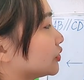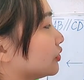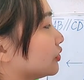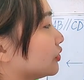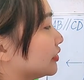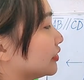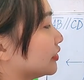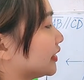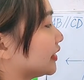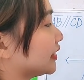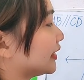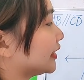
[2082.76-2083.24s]
it
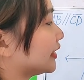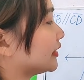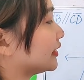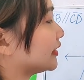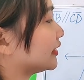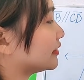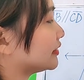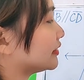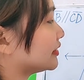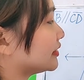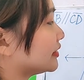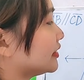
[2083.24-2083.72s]
like
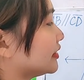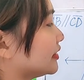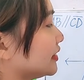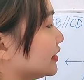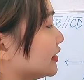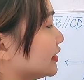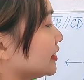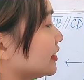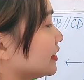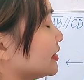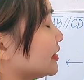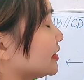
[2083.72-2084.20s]

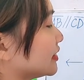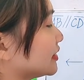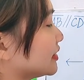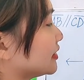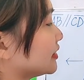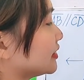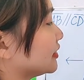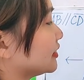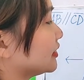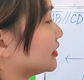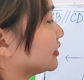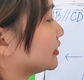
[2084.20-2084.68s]
this.
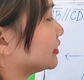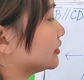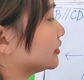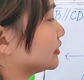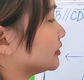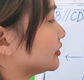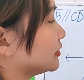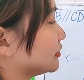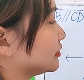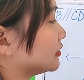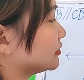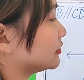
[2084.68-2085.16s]

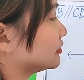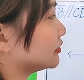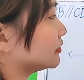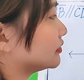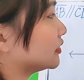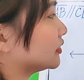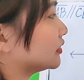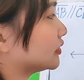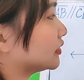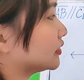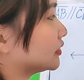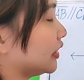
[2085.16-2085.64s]

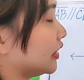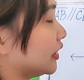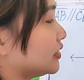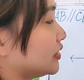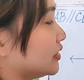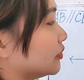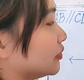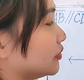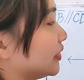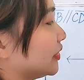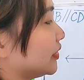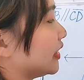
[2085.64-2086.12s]
Okay, so
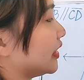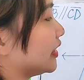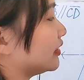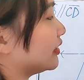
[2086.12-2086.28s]
we have